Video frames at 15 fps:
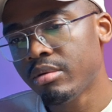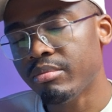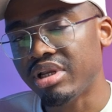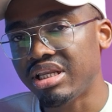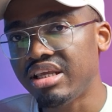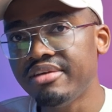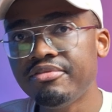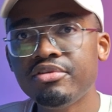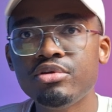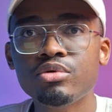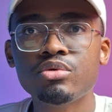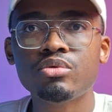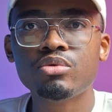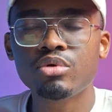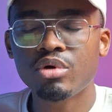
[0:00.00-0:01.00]
But if
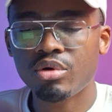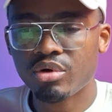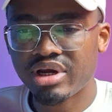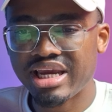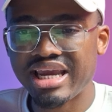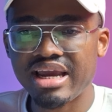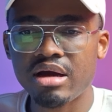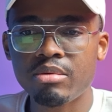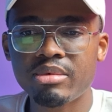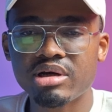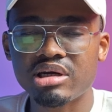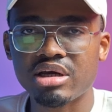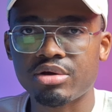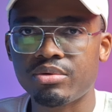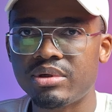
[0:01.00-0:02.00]
you care
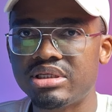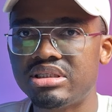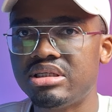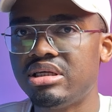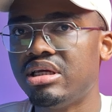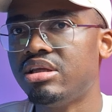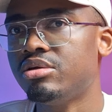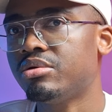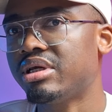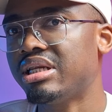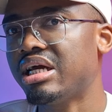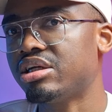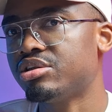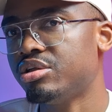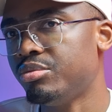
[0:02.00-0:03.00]
about accuracy and you can
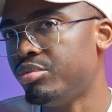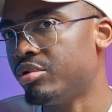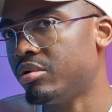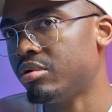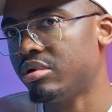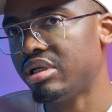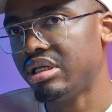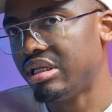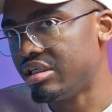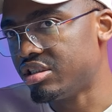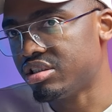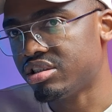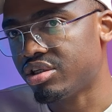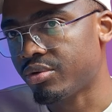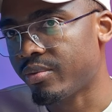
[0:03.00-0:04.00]
actually build an
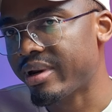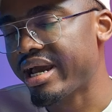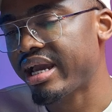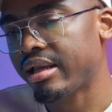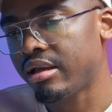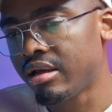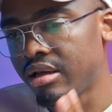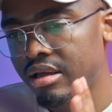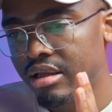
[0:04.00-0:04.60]
agentic RAG,